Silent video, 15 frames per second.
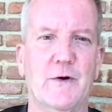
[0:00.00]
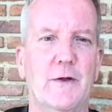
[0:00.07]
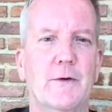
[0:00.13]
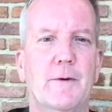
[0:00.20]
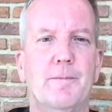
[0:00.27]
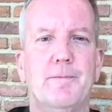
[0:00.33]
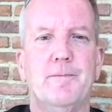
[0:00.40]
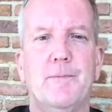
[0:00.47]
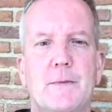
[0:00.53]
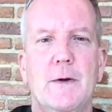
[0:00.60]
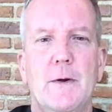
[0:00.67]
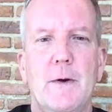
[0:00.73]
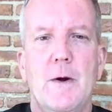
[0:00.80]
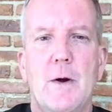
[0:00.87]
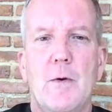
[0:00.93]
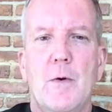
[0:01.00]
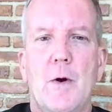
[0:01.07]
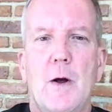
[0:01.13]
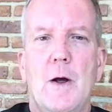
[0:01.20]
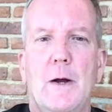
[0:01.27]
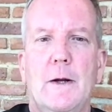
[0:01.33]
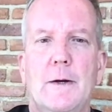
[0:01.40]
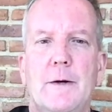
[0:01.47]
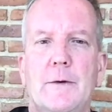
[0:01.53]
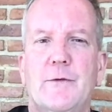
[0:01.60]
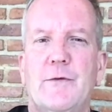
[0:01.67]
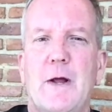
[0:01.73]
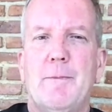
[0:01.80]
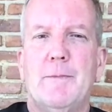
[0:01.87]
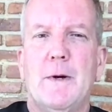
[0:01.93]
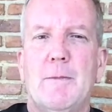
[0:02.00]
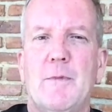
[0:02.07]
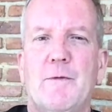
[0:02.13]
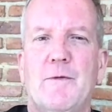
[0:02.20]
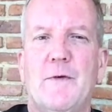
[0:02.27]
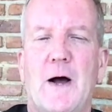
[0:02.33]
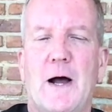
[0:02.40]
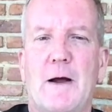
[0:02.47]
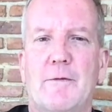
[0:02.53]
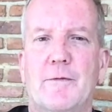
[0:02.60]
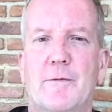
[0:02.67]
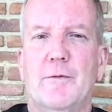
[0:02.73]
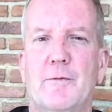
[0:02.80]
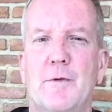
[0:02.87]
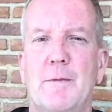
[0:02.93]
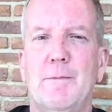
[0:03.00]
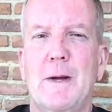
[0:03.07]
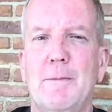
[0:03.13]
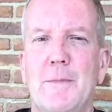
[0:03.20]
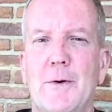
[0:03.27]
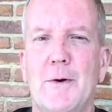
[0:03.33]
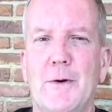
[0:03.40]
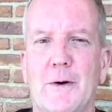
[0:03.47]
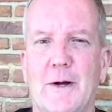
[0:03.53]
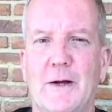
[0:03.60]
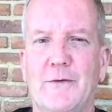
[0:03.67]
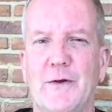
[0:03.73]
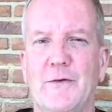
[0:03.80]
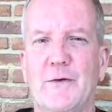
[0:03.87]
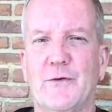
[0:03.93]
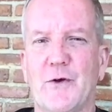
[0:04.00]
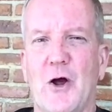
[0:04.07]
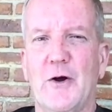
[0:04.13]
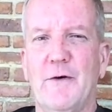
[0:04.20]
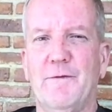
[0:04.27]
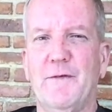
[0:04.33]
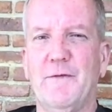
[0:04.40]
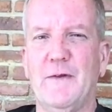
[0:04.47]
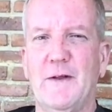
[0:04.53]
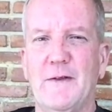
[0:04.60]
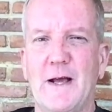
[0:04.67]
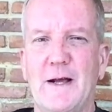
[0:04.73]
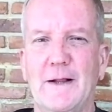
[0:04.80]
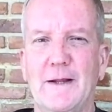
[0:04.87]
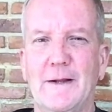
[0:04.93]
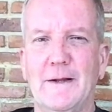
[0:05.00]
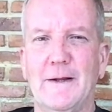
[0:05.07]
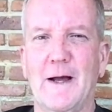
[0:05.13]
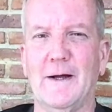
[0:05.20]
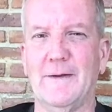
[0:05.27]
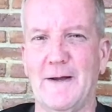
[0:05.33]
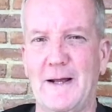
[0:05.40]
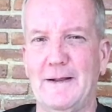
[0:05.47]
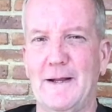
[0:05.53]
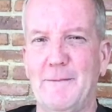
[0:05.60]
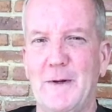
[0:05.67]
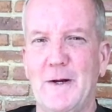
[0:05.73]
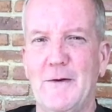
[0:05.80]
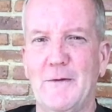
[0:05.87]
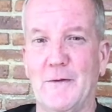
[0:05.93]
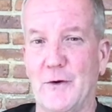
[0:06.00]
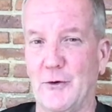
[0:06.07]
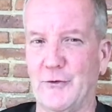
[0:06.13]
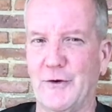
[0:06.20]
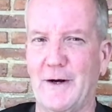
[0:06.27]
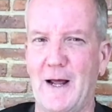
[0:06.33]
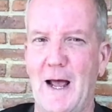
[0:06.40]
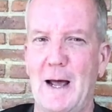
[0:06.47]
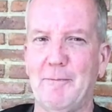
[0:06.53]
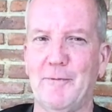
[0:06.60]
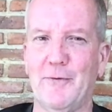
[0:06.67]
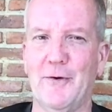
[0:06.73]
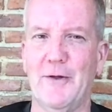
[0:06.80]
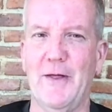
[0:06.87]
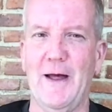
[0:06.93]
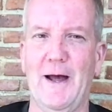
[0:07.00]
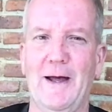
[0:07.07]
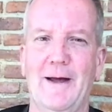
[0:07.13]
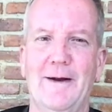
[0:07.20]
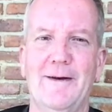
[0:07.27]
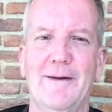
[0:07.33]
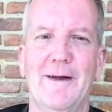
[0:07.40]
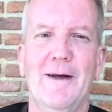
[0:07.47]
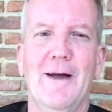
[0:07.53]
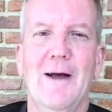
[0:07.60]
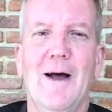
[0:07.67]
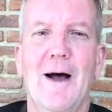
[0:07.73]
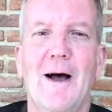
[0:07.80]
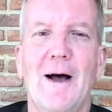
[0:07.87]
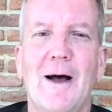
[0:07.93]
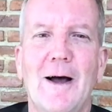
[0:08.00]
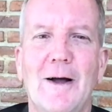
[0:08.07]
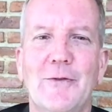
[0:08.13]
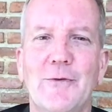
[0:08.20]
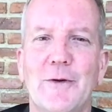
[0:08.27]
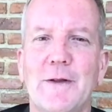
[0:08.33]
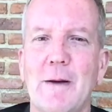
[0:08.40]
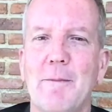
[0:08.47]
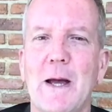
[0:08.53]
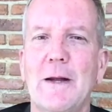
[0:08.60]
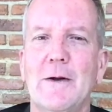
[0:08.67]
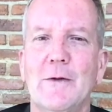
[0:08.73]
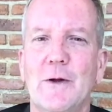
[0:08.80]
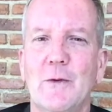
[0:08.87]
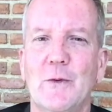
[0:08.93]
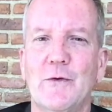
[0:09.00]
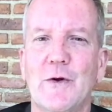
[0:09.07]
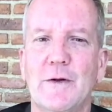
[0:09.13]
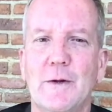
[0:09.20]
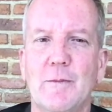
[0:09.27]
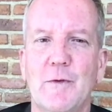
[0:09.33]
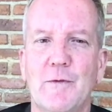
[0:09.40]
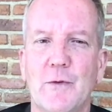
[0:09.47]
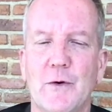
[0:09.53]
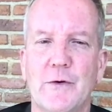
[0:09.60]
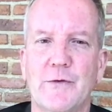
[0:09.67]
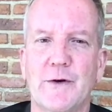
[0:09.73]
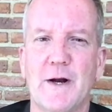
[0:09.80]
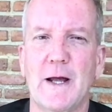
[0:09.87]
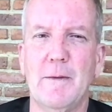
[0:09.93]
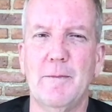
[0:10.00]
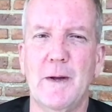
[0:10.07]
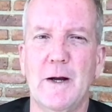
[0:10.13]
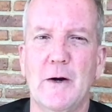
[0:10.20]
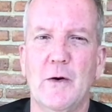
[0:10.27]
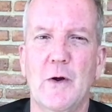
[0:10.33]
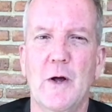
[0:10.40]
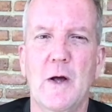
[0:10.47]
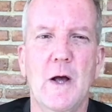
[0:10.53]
other. Step number 5. Remember, I said there's a 150-a-day limit. There's an app for that. Doing that manually, which I did before, is a nightmare.